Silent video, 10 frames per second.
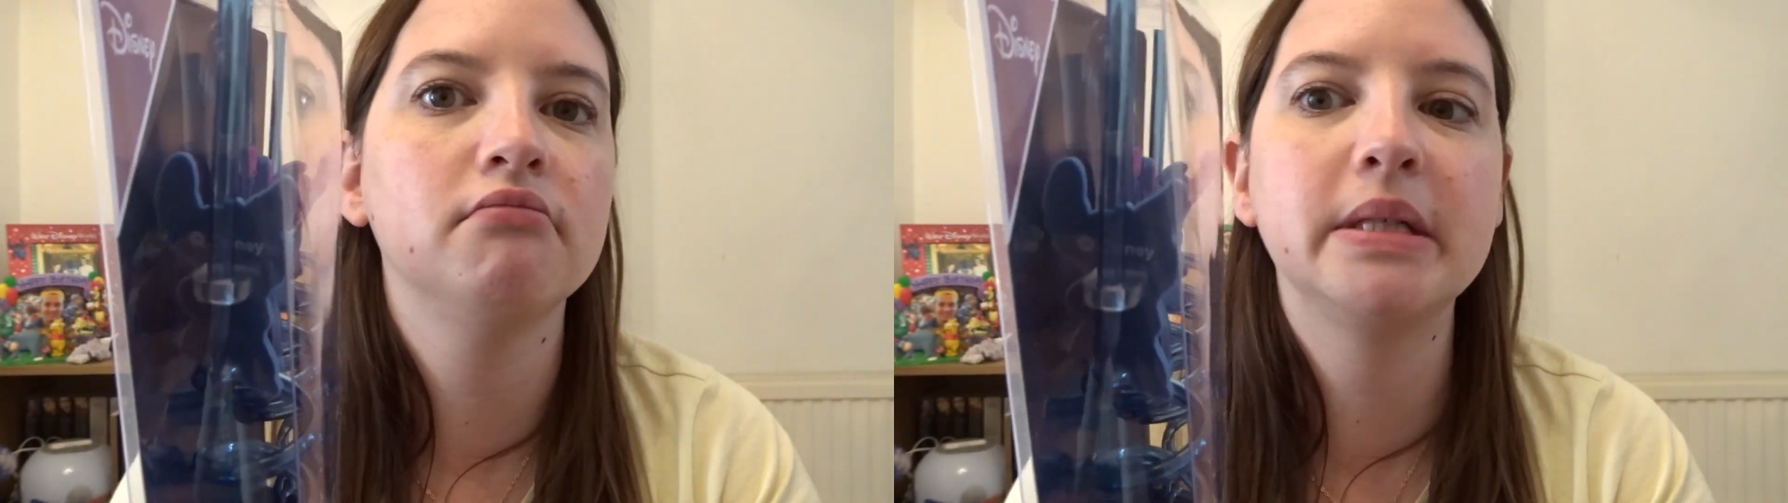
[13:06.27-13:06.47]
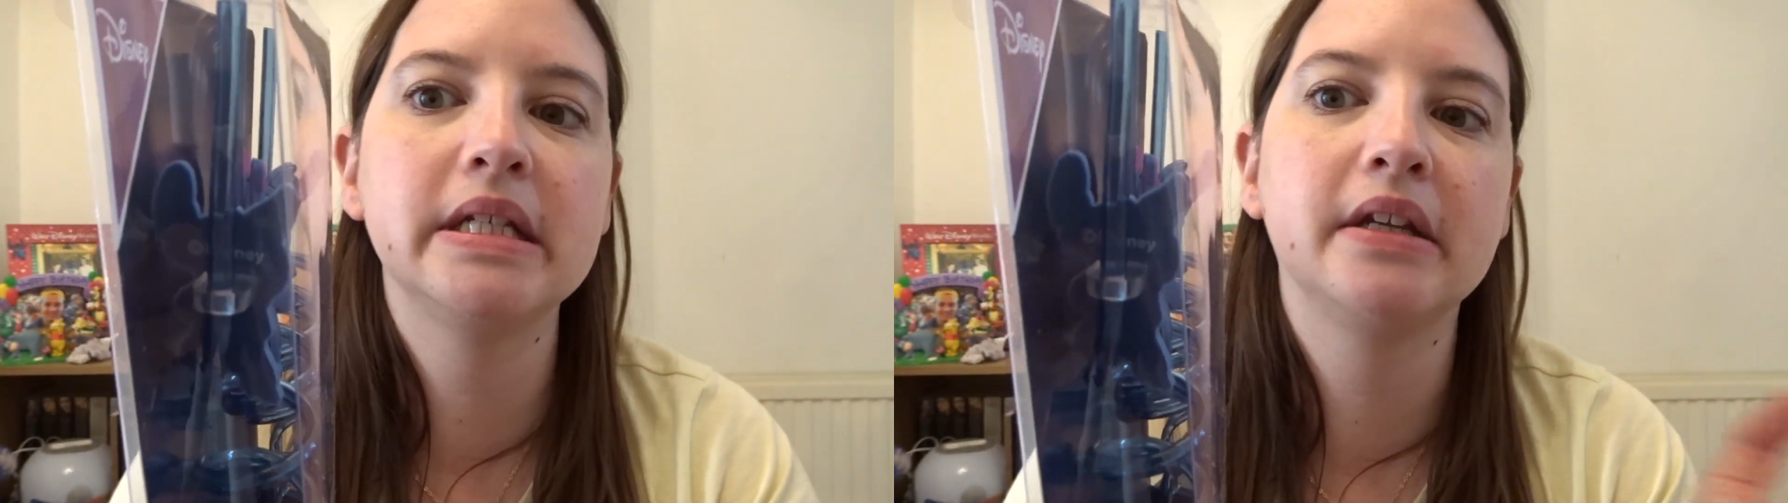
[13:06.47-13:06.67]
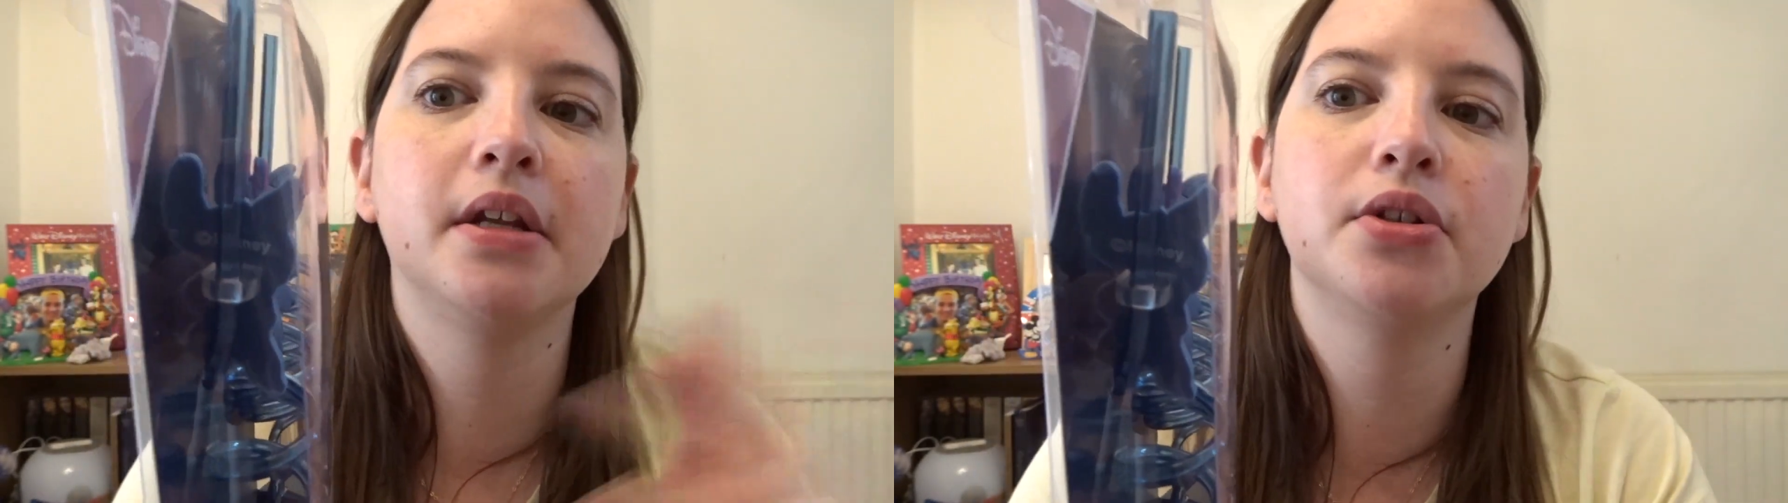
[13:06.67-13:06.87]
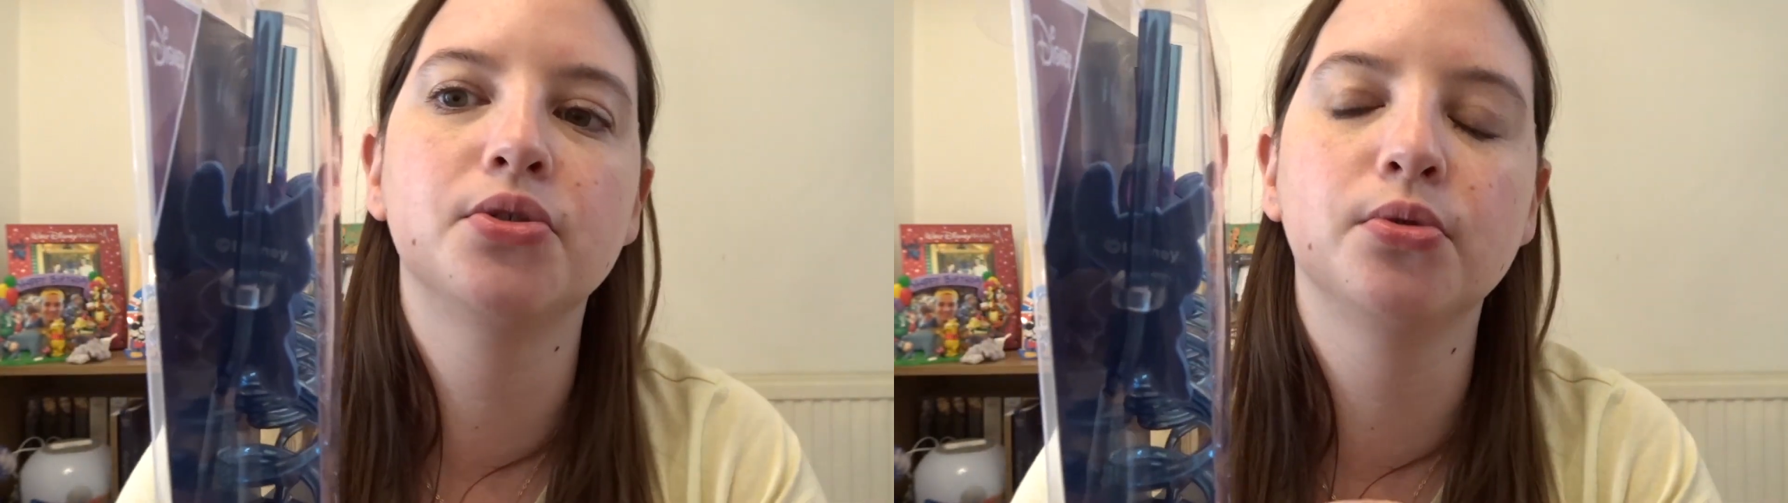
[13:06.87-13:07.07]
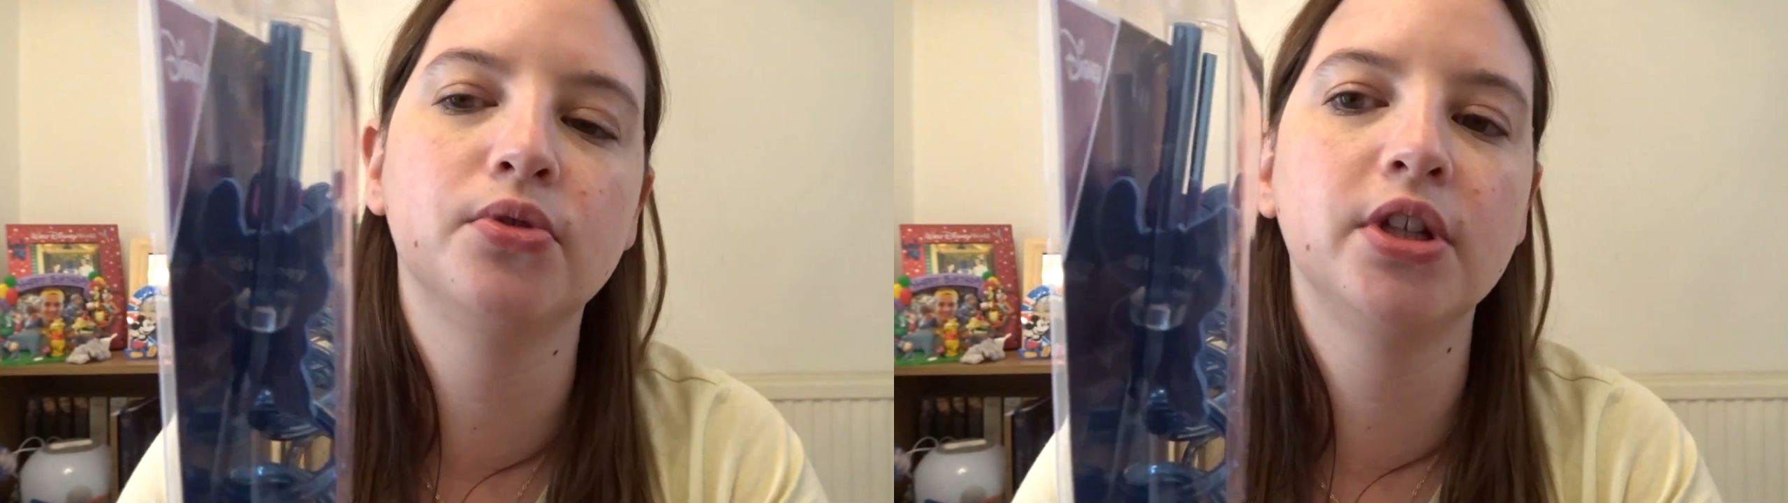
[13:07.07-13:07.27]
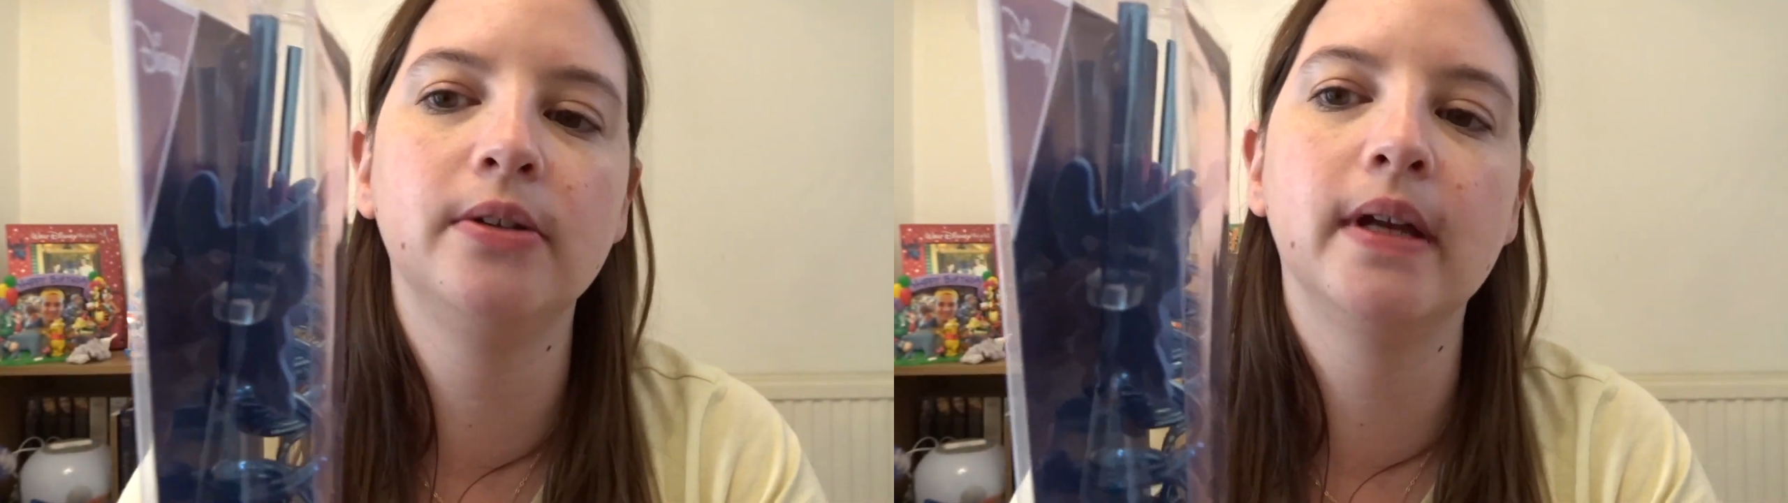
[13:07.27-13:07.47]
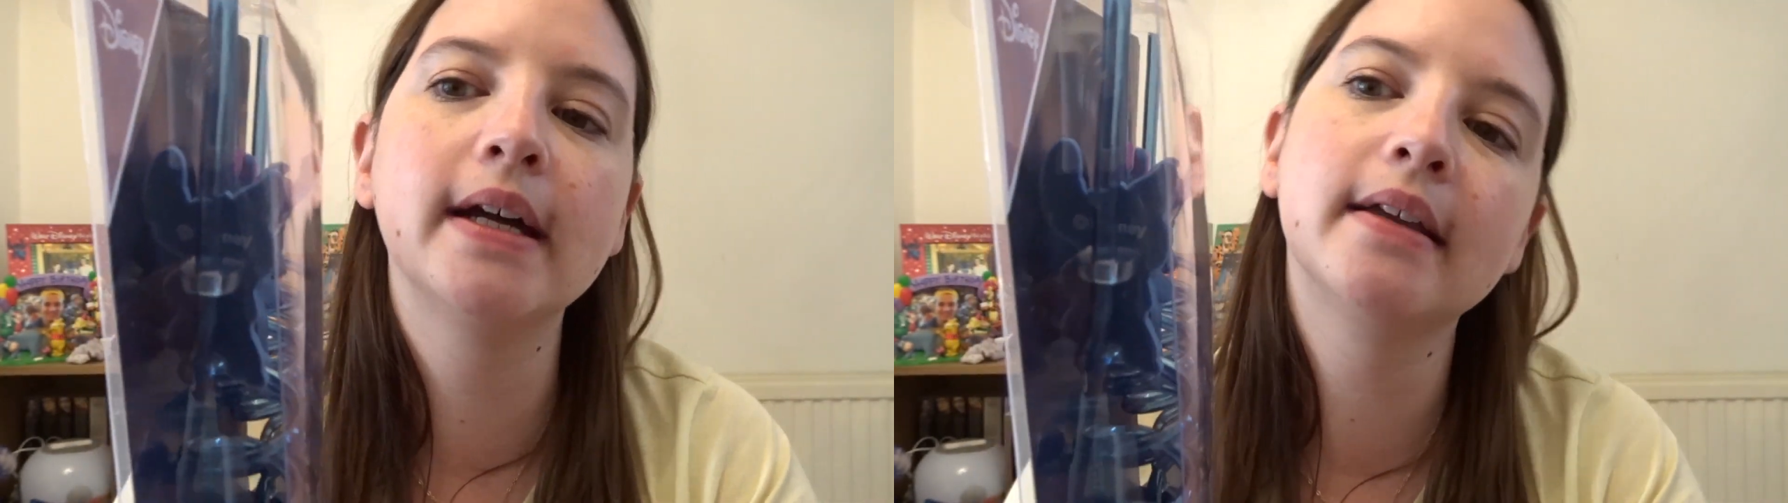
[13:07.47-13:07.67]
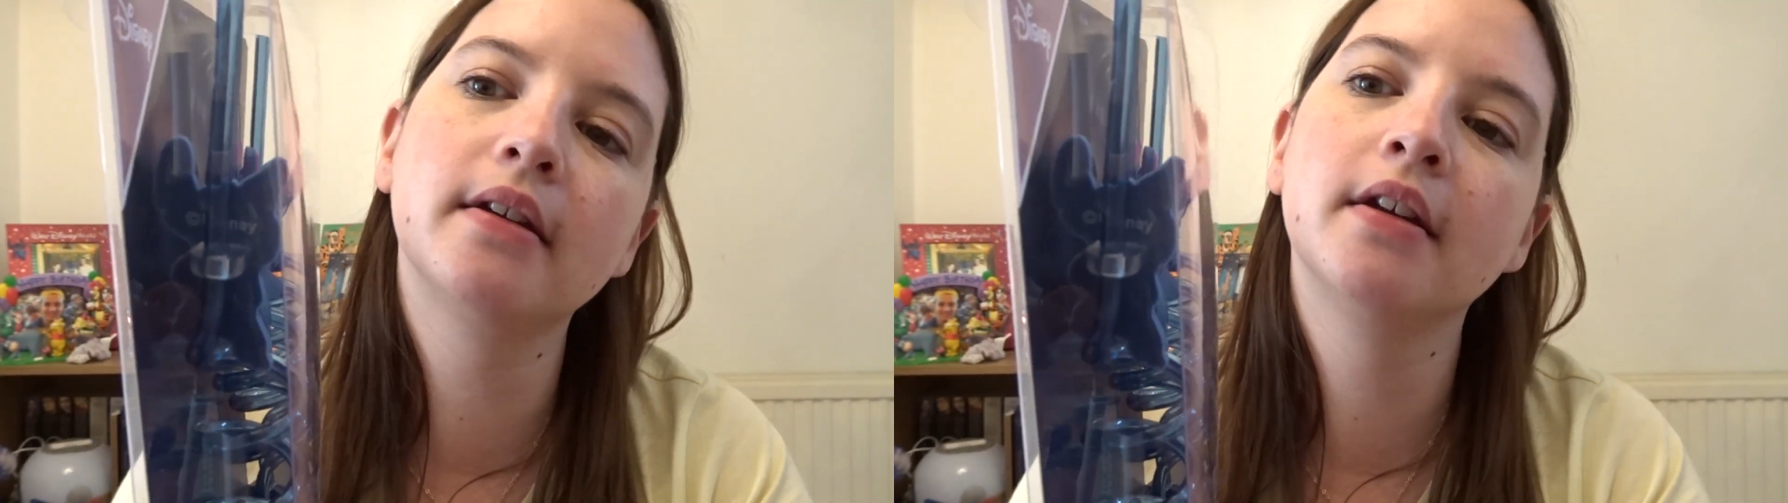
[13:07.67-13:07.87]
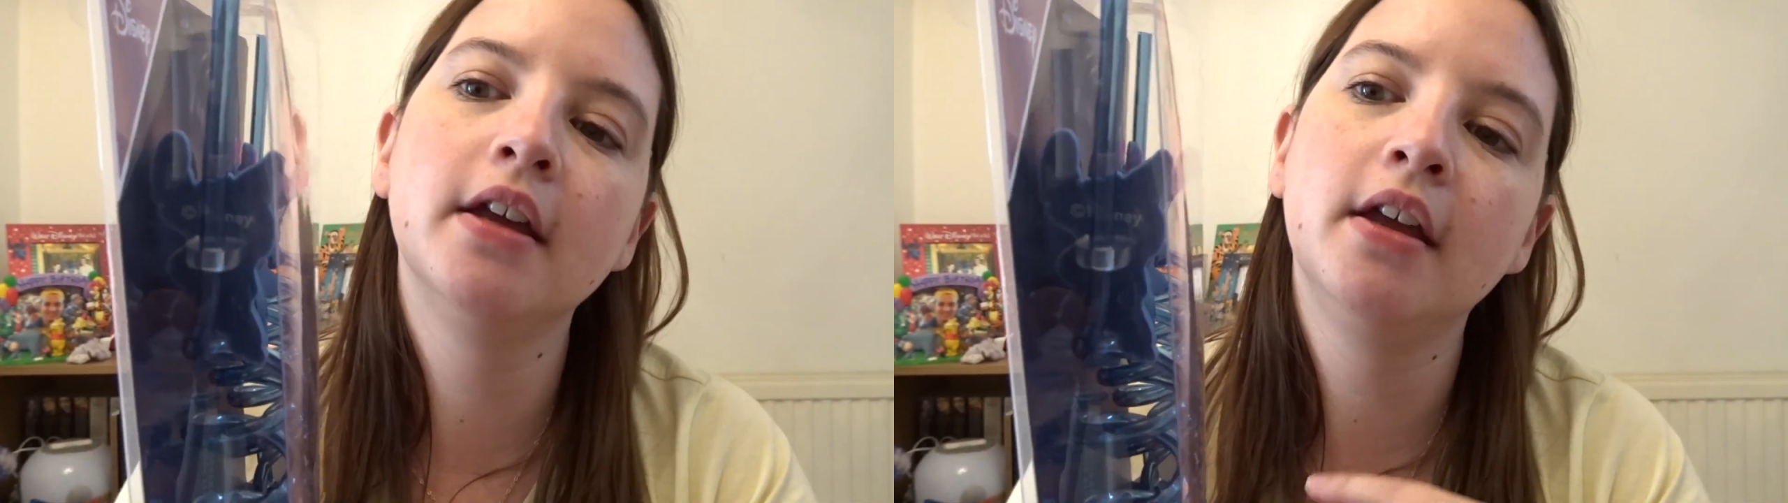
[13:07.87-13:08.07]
particular straw that you like,